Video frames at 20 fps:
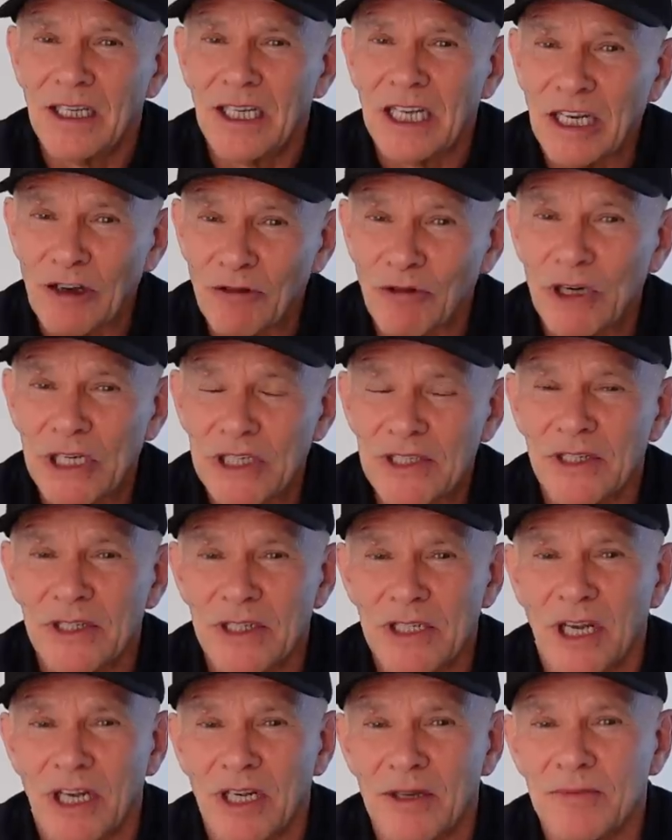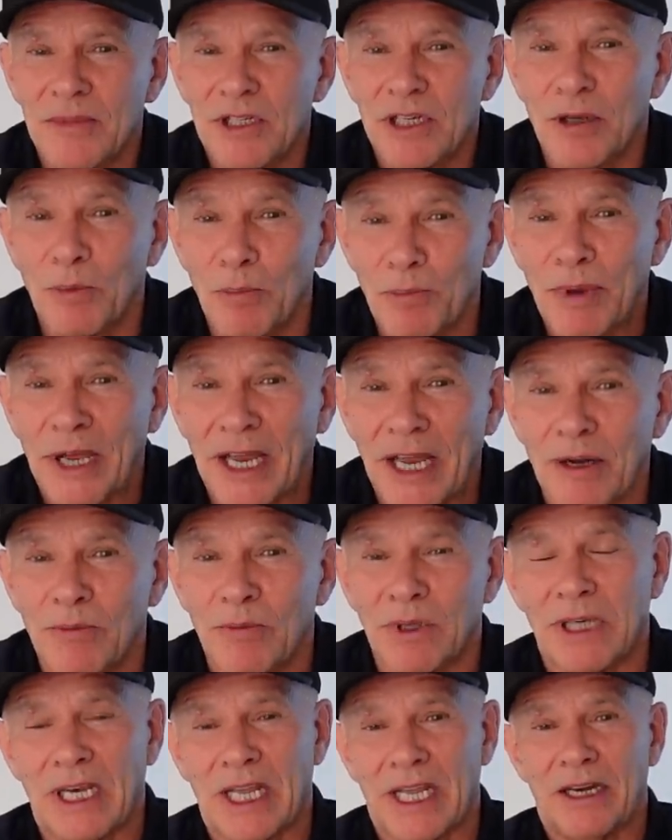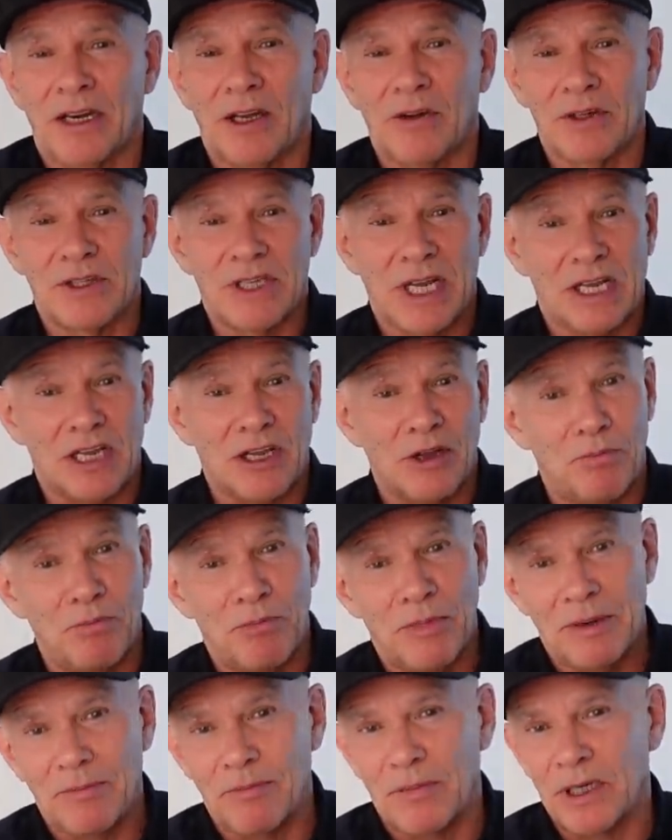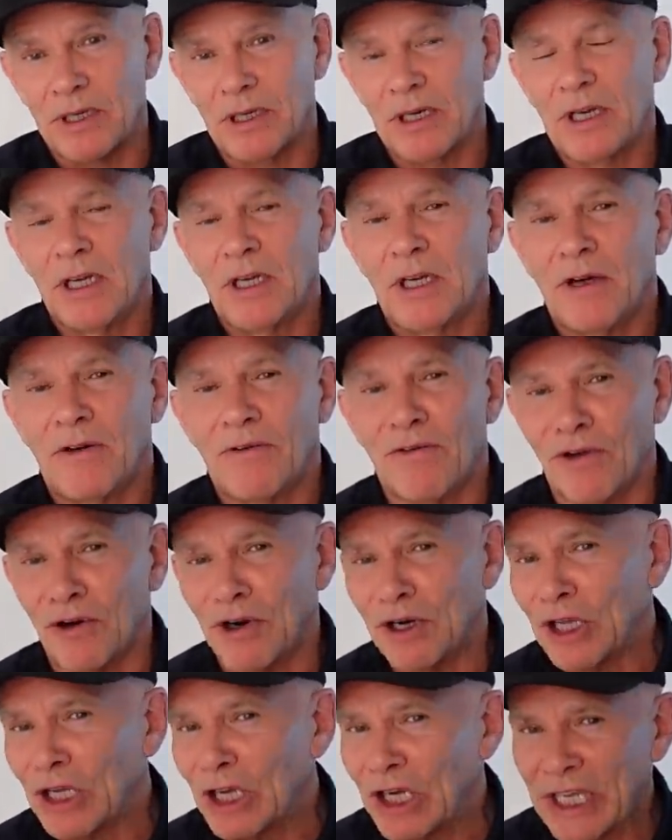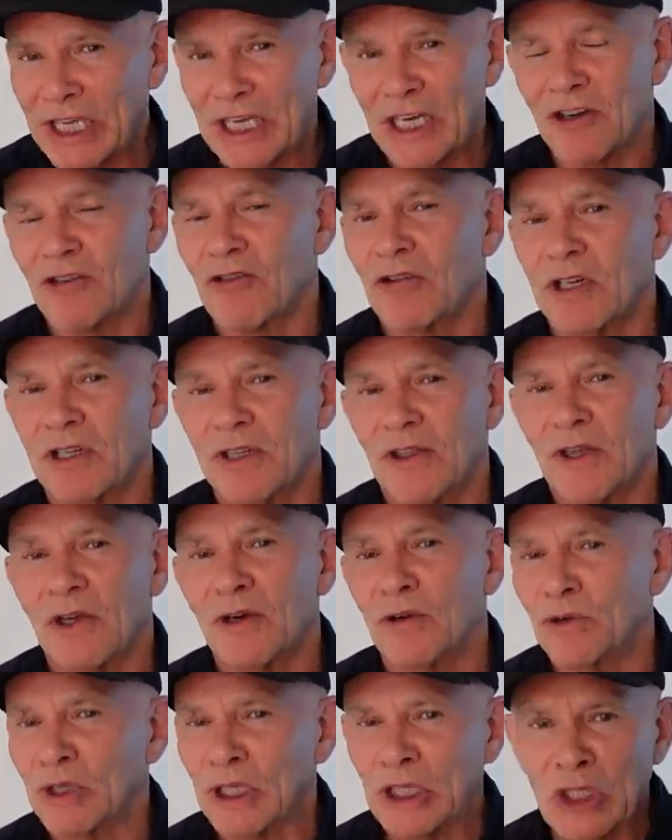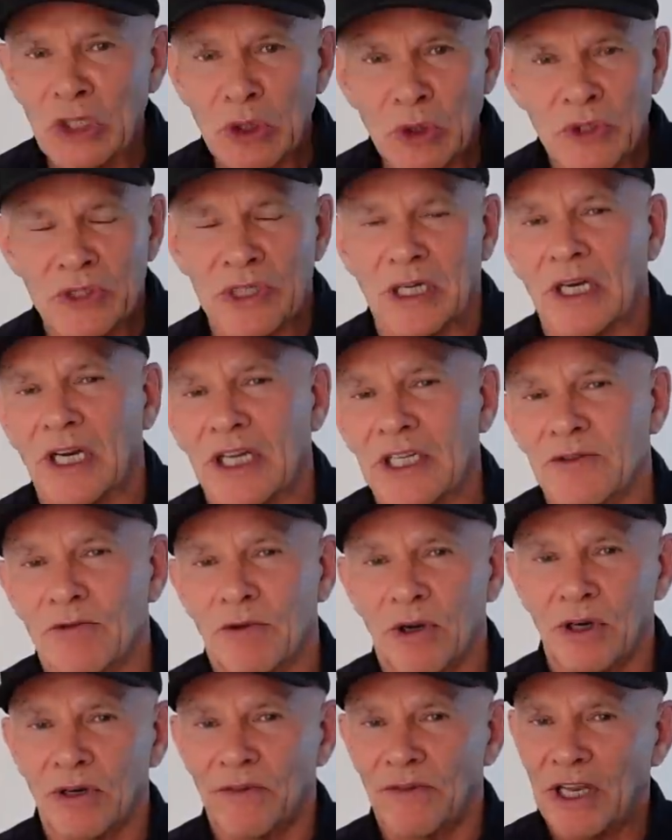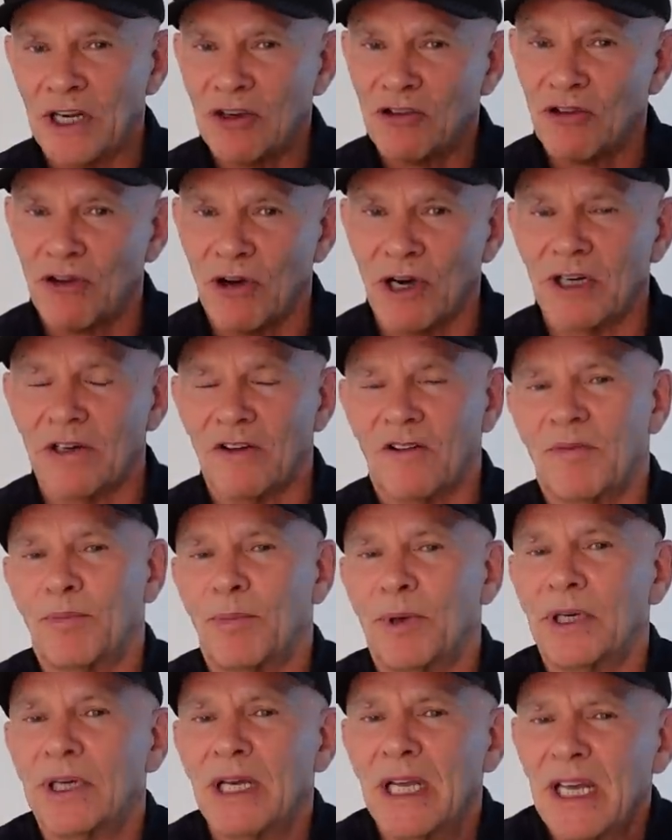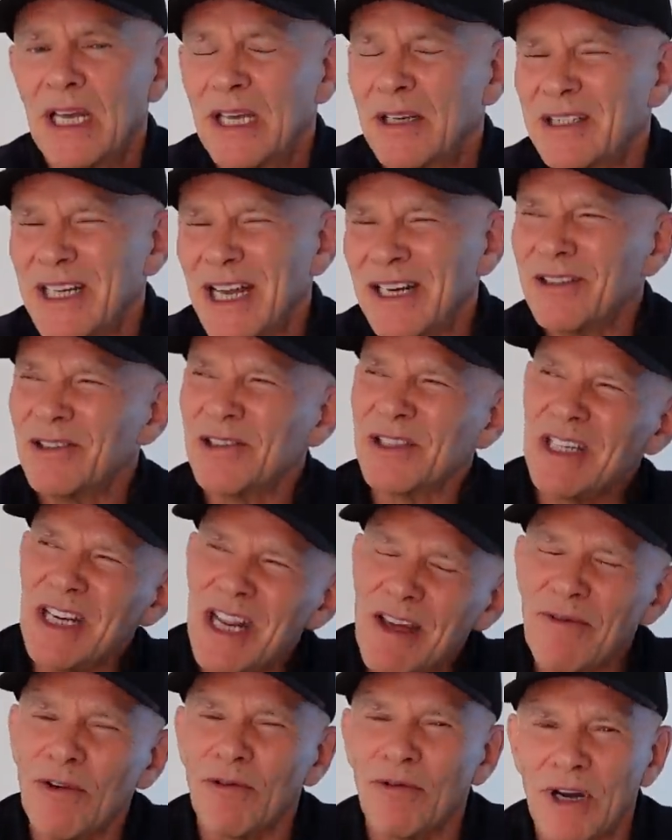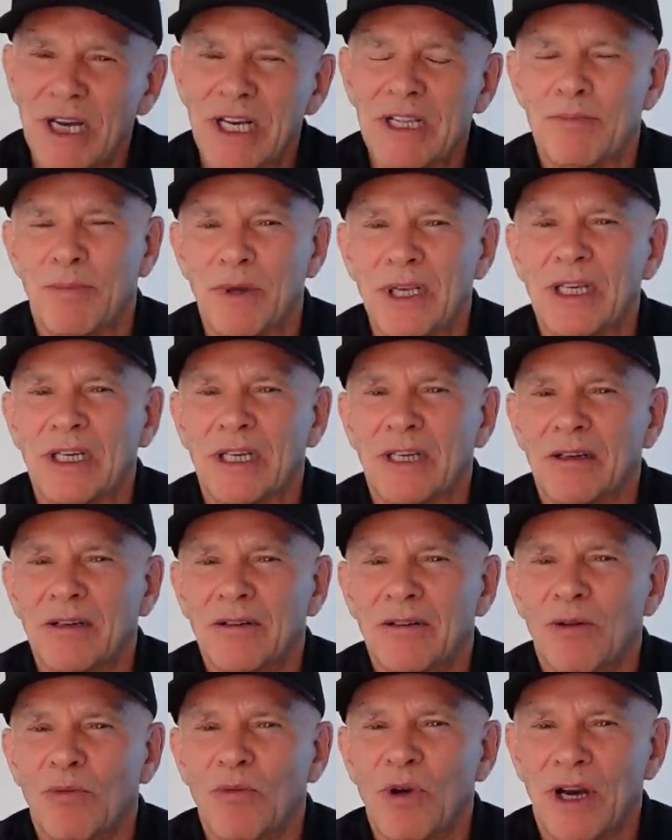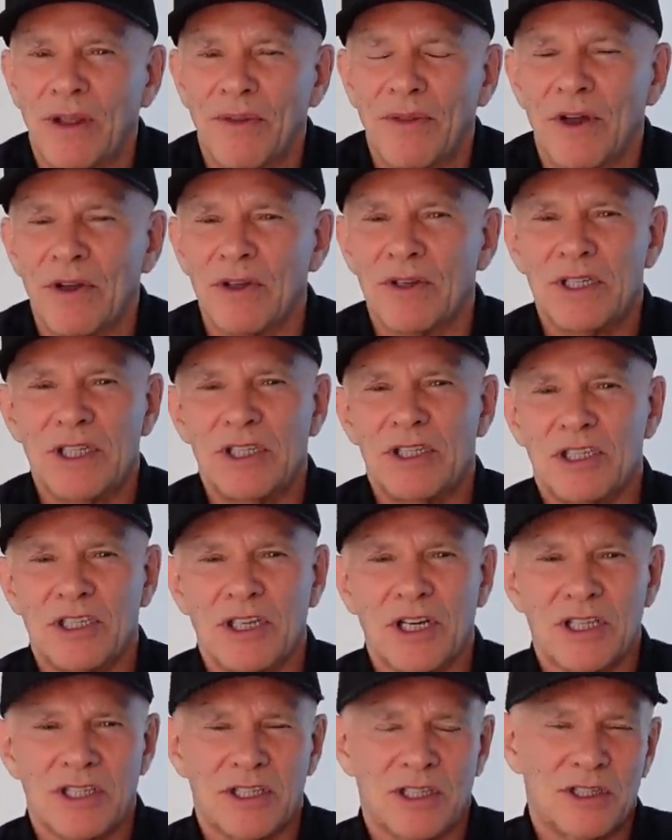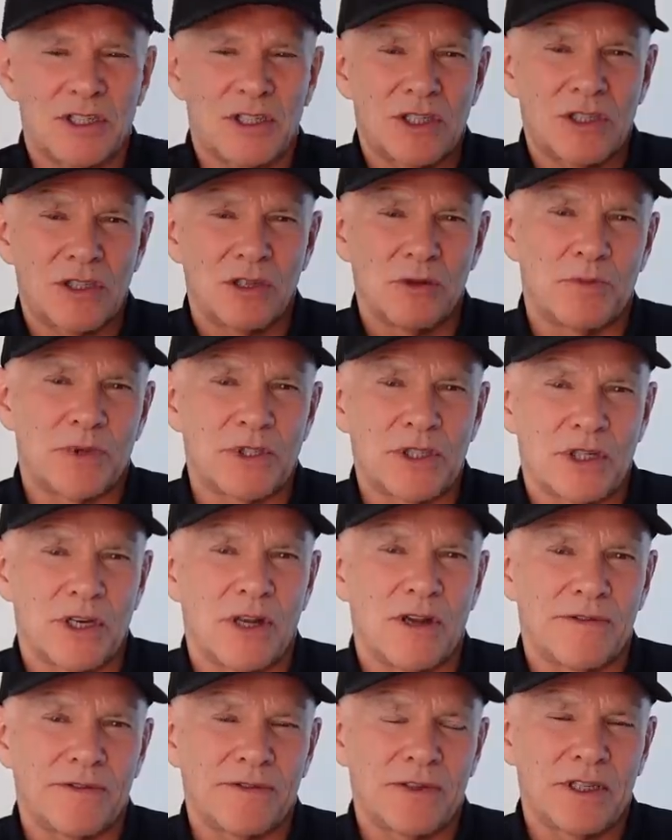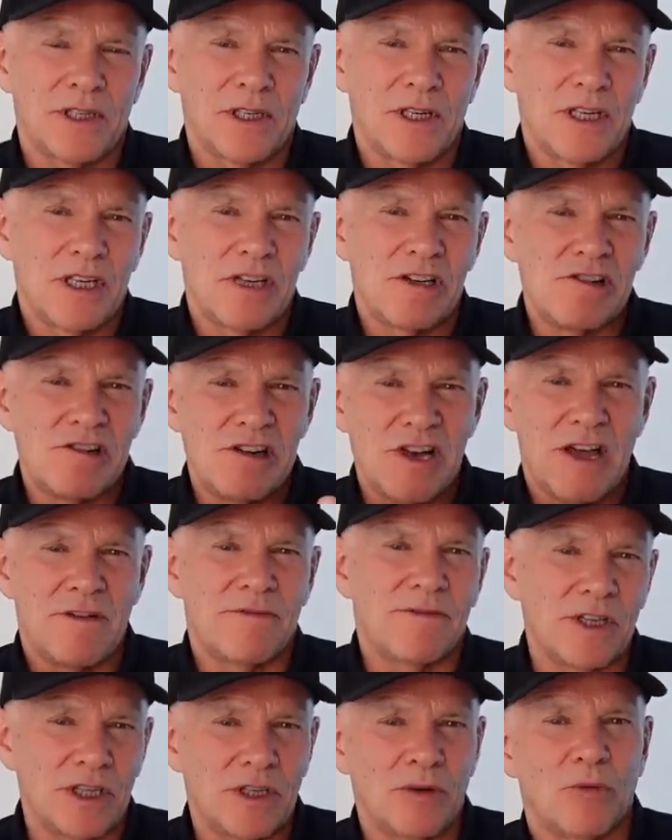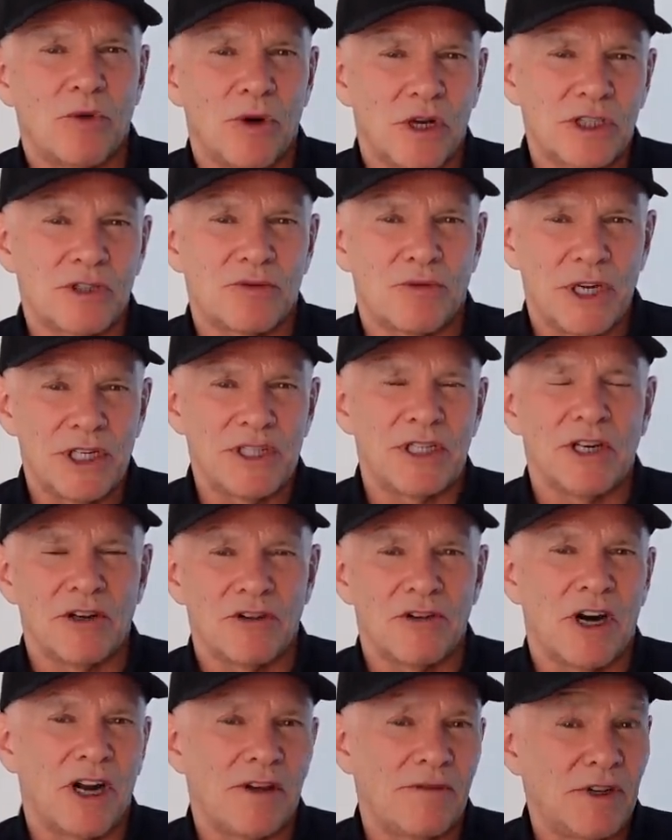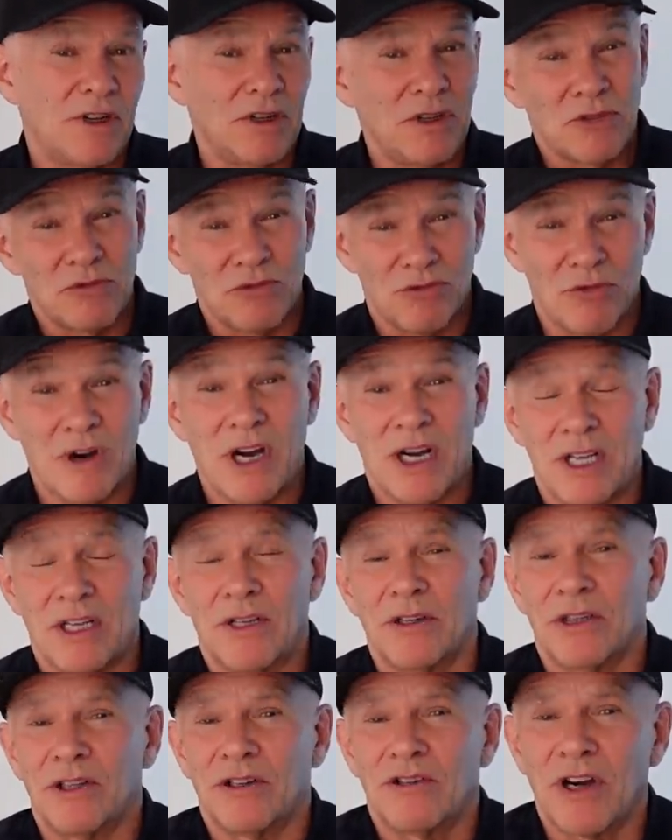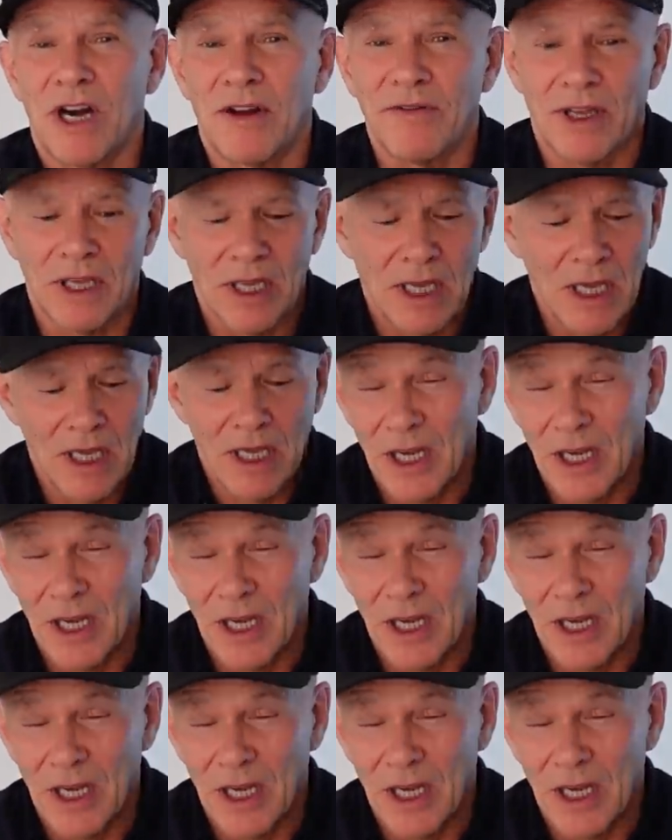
in recent times, compared with Lando, is that commitment for an early entry into the corner, using less road and that trade-off. But Daniel's never really been one of those. He's just a super soft, lovely to watch racing driver who's really good in traffic.